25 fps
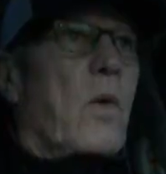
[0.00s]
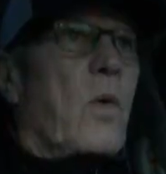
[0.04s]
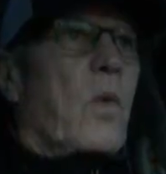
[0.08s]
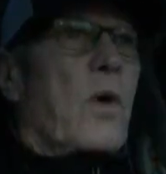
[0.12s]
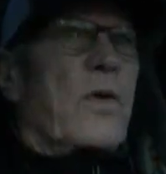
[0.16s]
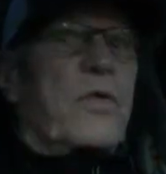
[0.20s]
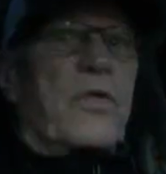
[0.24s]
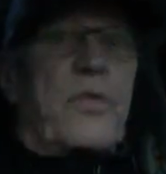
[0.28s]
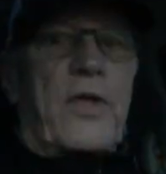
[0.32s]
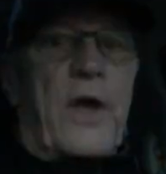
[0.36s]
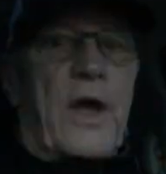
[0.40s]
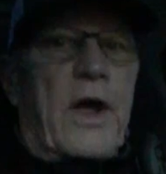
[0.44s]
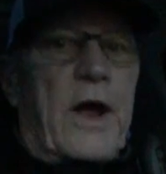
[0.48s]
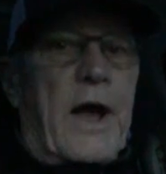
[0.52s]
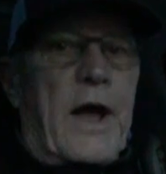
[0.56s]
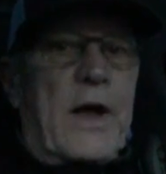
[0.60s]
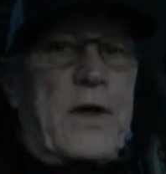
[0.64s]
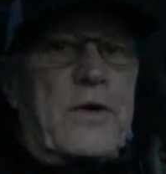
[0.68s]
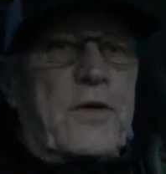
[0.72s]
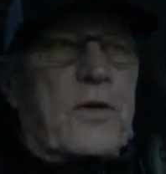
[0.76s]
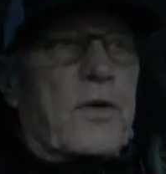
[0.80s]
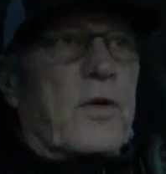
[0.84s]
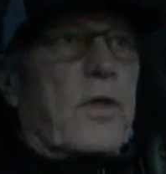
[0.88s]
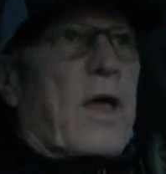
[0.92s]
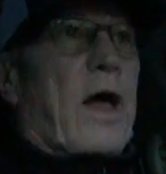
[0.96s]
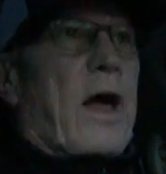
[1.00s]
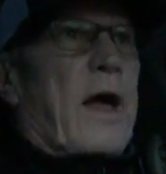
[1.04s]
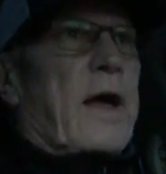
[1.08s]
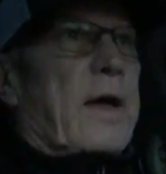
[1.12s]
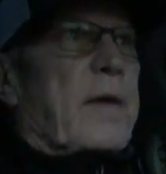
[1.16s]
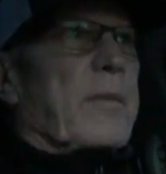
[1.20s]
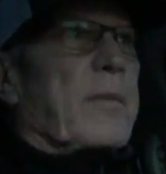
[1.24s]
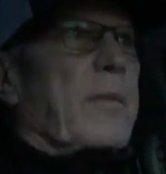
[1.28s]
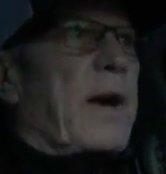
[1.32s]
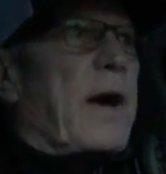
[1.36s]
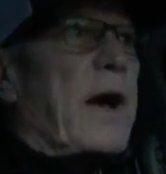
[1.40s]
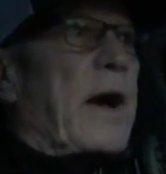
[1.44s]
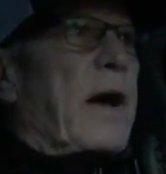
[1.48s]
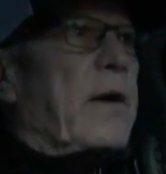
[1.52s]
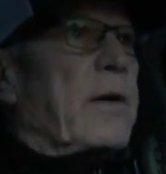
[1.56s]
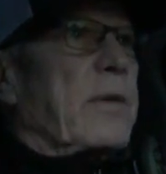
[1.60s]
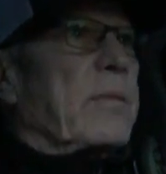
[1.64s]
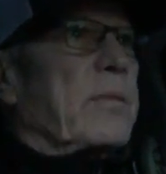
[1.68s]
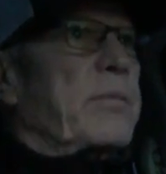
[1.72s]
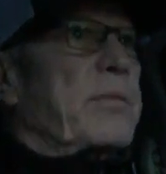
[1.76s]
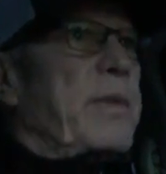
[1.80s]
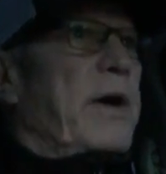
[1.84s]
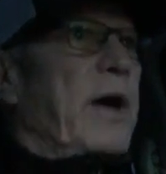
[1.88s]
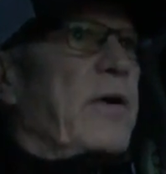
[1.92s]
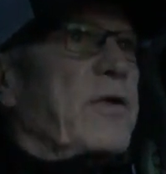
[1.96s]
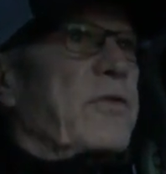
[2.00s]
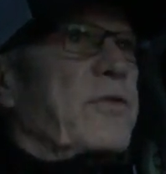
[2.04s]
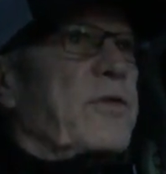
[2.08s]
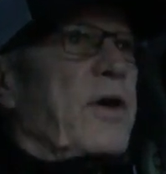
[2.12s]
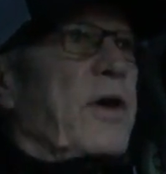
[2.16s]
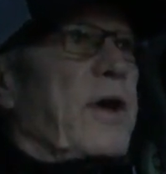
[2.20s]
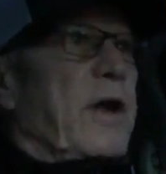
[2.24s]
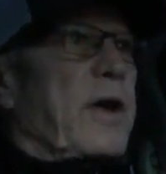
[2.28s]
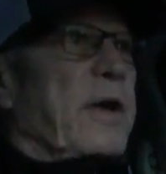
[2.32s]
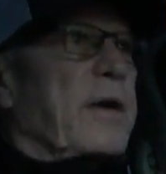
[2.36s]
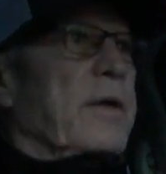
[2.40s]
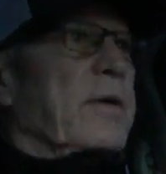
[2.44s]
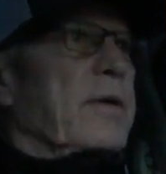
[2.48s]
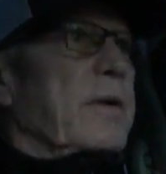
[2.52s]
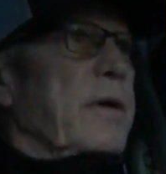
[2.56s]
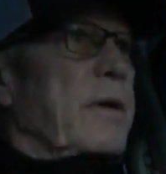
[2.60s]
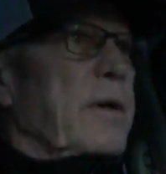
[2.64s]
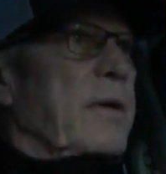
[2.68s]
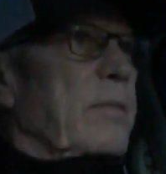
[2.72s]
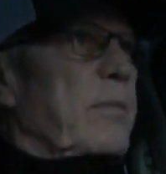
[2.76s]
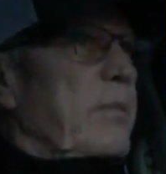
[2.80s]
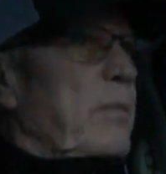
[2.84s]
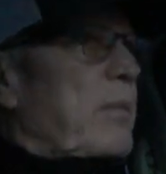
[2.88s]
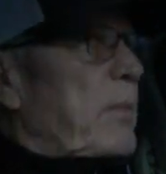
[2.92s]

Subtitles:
One thing I do like about pet sitting,